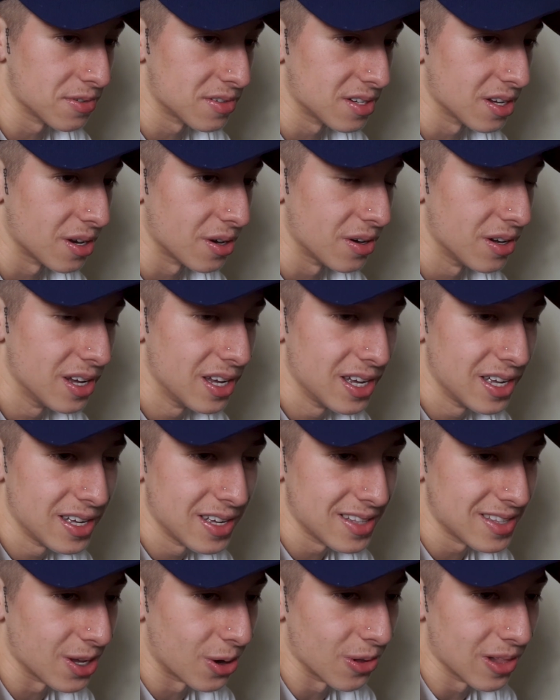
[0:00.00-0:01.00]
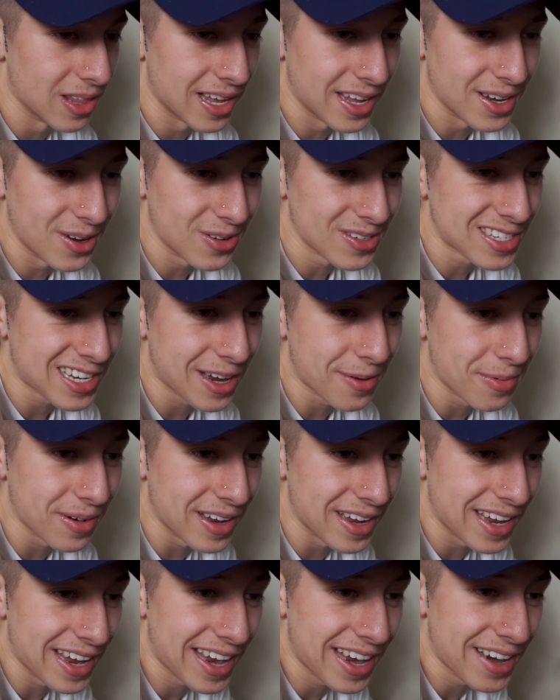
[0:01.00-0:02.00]
So don't let no type of
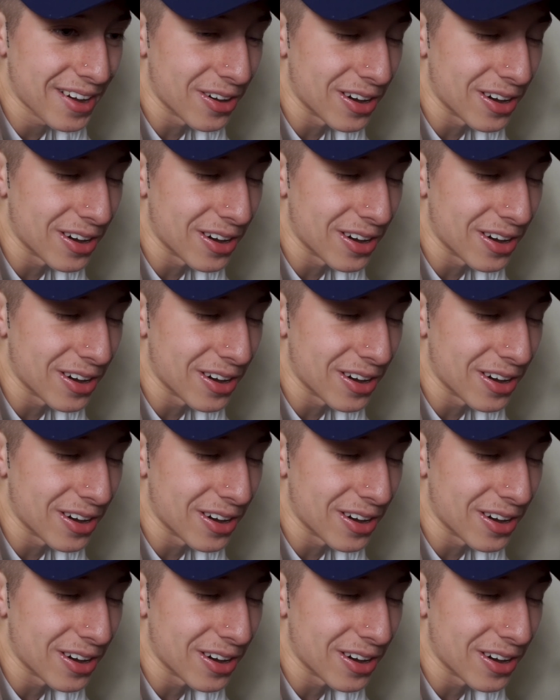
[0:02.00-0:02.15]
hate